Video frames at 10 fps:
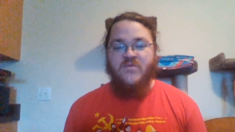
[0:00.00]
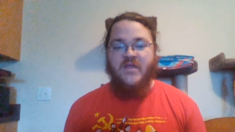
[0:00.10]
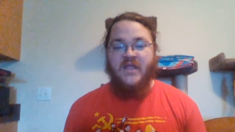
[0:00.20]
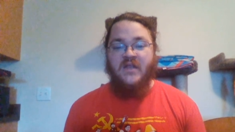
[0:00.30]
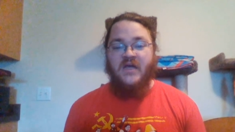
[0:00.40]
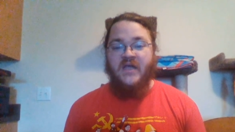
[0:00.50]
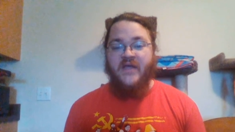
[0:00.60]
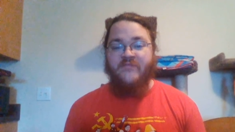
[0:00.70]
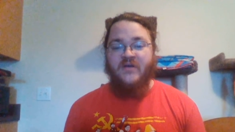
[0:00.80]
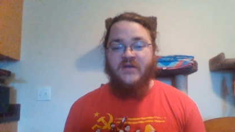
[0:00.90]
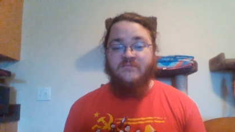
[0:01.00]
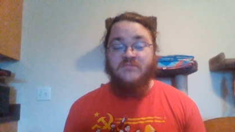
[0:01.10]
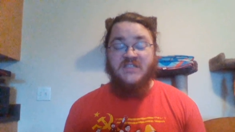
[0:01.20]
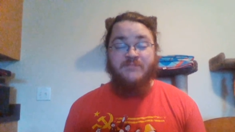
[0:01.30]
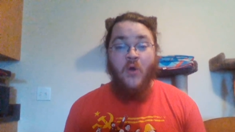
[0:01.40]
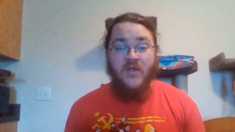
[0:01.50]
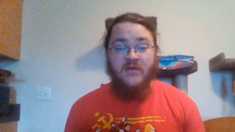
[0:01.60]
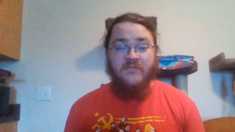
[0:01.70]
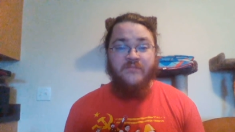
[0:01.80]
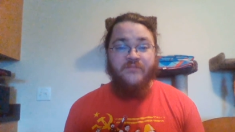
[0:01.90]
and I have uh,
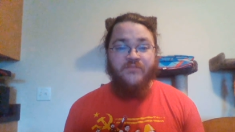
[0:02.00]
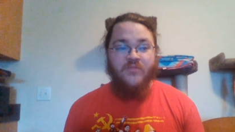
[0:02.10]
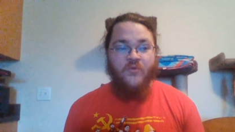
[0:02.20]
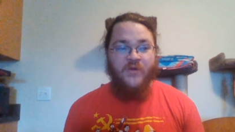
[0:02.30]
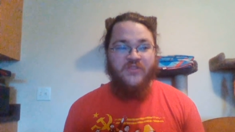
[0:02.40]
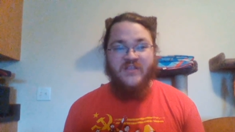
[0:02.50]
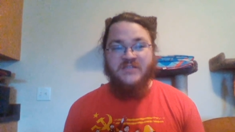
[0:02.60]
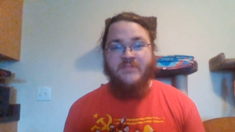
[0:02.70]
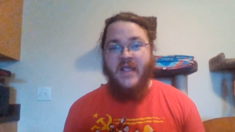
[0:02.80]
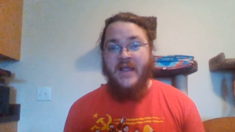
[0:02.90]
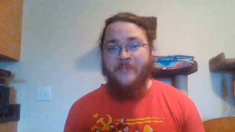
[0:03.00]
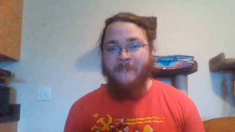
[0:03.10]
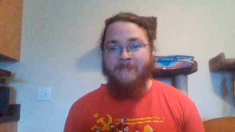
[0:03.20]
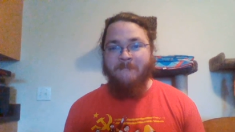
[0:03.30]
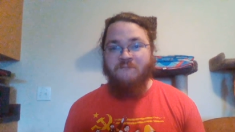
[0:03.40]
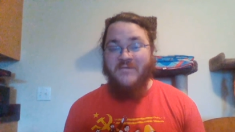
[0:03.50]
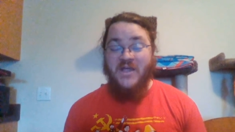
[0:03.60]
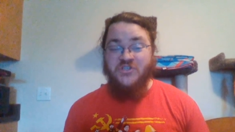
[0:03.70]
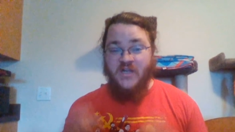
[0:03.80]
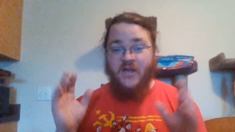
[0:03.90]
spoken with this being. I've
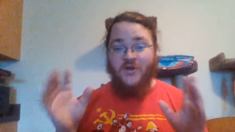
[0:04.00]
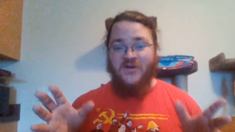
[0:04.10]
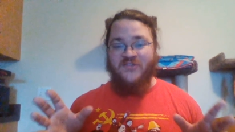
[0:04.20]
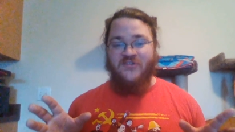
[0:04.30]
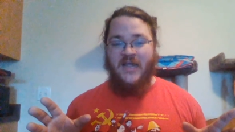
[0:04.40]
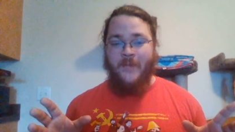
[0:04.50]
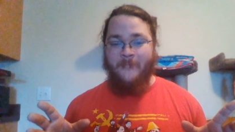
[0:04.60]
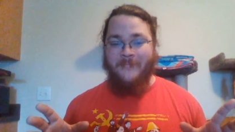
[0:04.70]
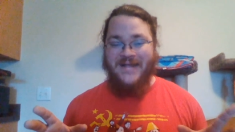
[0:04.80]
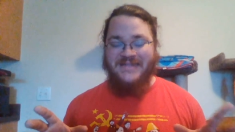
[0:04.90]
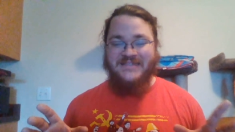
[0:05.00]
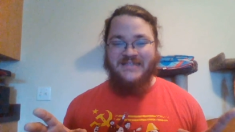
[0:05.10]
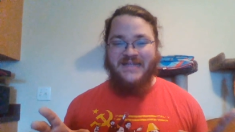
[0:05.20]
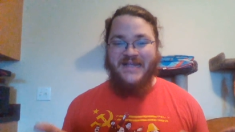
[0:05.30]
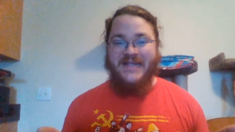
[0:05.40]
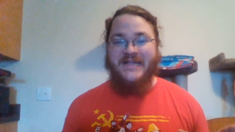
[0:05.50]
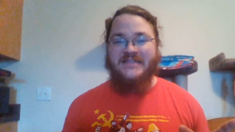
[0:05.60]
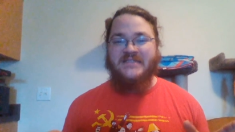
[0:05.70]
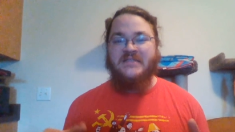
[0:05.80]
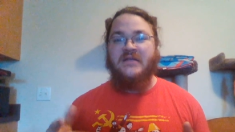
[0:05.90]
actually learned its name. It's
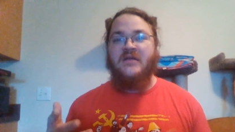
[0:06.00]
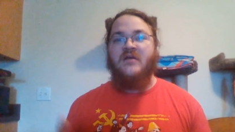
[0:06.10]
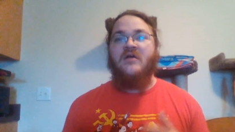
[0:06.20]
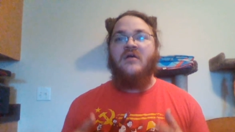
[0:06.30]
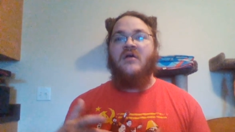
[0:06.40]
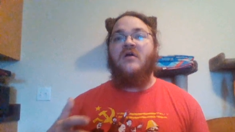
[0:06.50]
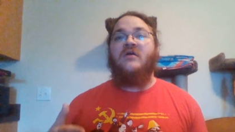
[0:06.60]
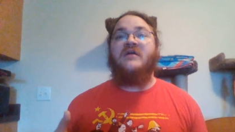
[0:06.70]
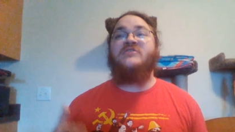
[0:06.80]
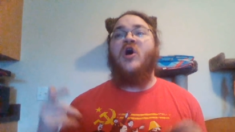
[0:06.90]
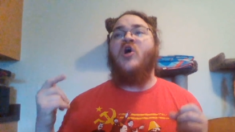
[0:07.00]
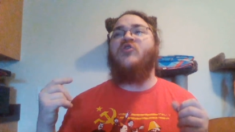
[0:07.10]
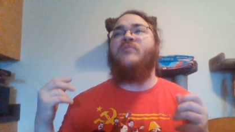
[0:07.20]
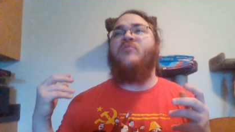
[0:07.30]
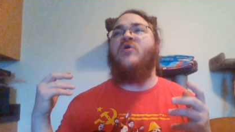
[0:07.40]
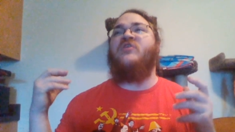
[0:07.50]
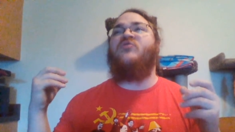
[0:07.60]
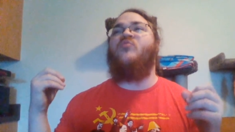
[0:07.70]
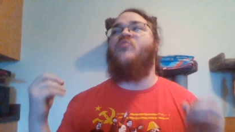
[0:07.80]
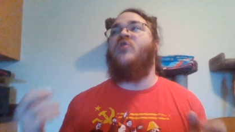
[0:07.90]
it's it's hard to put
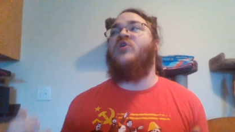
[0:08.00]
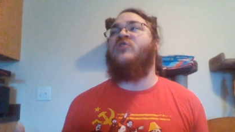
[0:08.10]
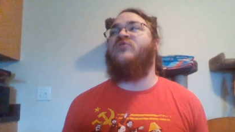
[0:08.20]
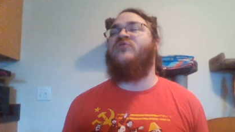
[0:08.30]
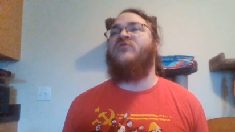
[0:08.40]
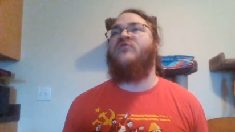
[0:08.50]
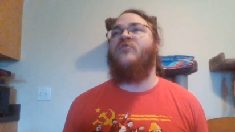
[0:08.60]
into words